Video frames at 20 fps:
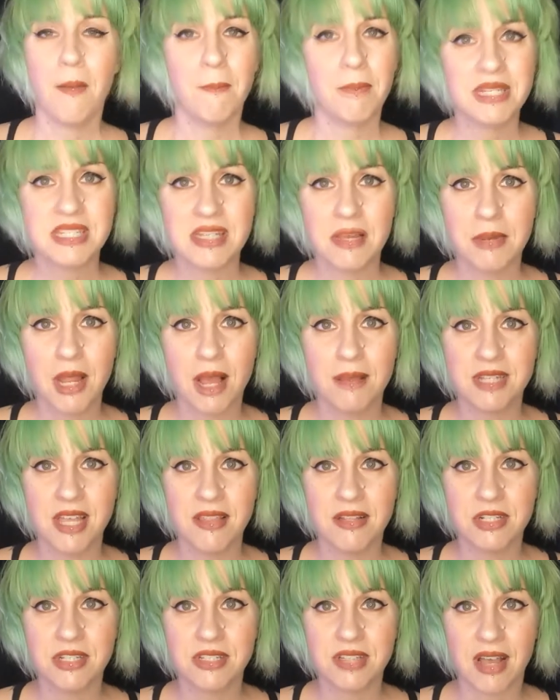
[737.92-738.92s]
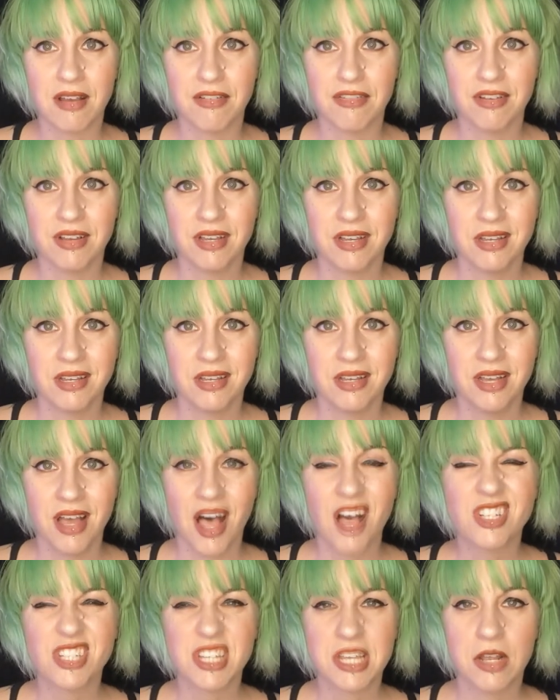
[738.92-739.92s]
but sometimes other stuff.
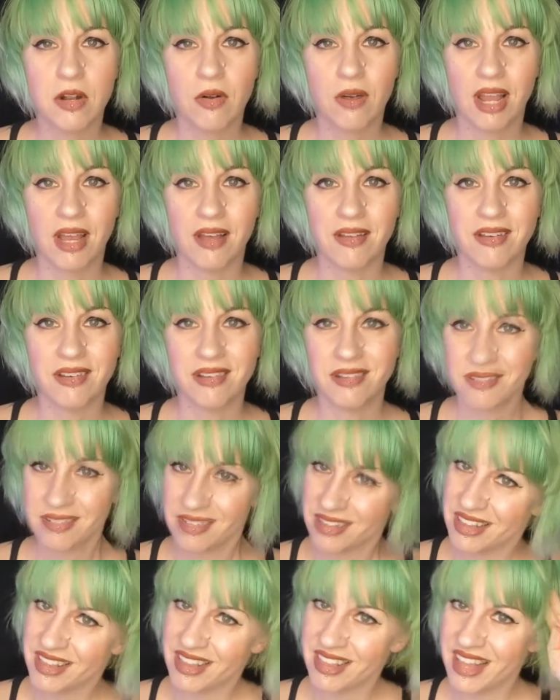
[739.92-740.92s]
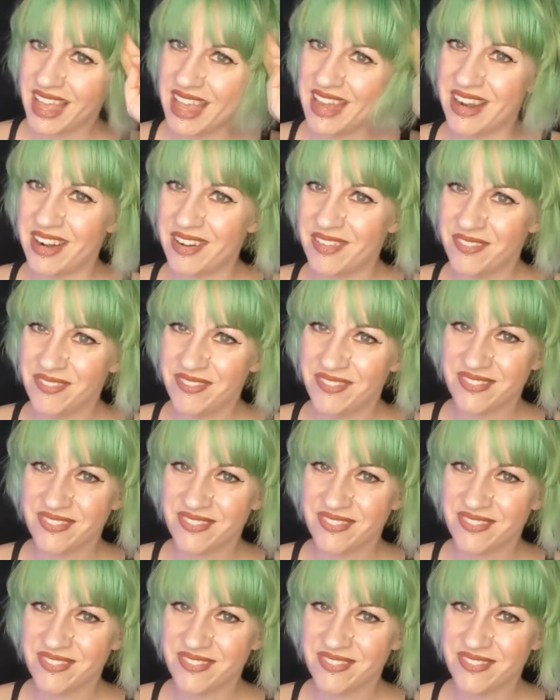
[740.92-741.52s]
I'll see you around. Later.